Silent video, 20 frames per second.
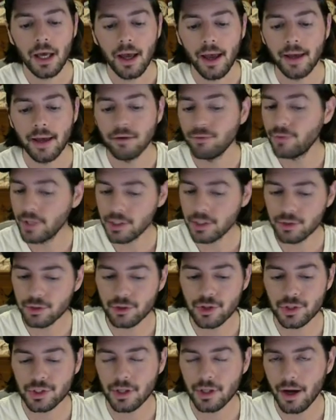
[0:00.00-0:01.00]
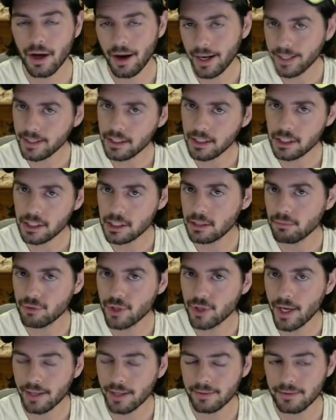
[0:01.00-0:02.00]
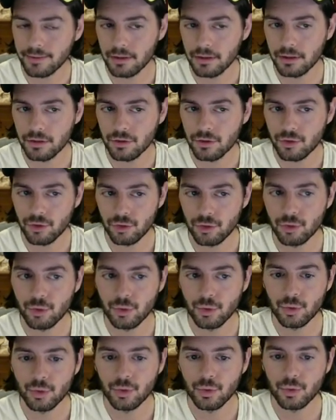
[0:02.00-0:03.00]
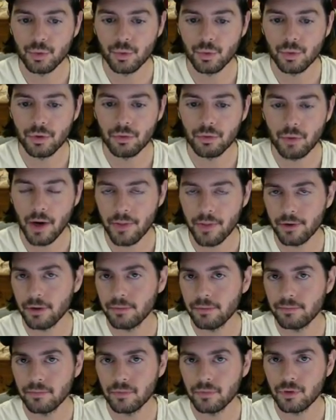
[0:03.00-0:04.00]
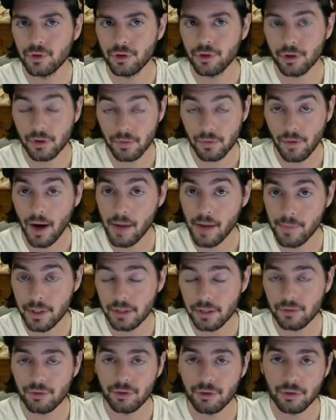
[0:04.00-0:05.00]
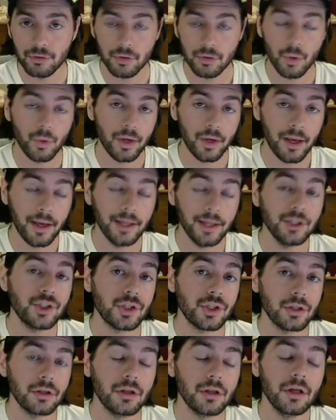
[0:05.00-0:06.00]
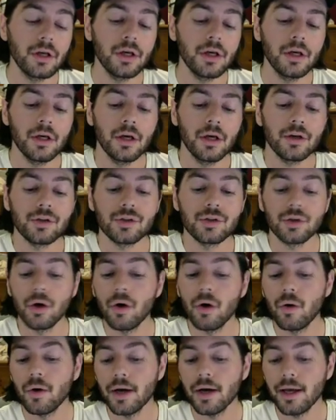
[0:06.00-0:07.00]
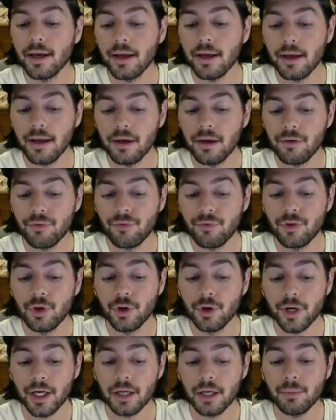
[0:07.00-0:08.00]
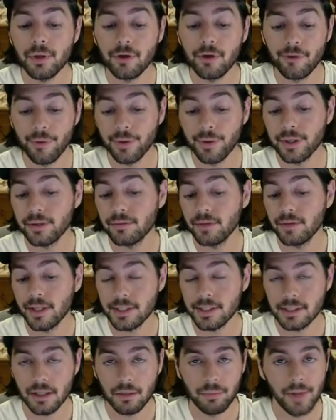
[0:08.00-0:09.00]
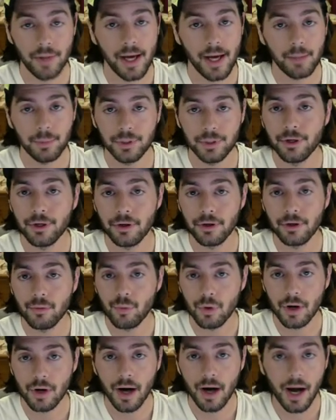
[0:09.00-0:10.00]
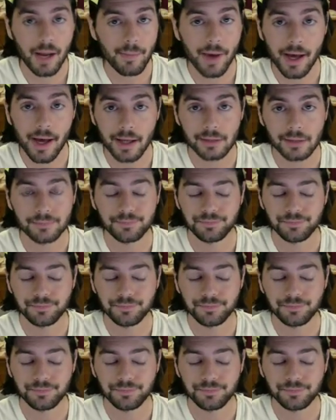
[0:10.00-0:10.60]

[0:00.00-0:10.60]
And figs are just highly subjected to the weather, to your climate, to your location. So if you're going to be growing, let's say, Black Madeira where I'm at,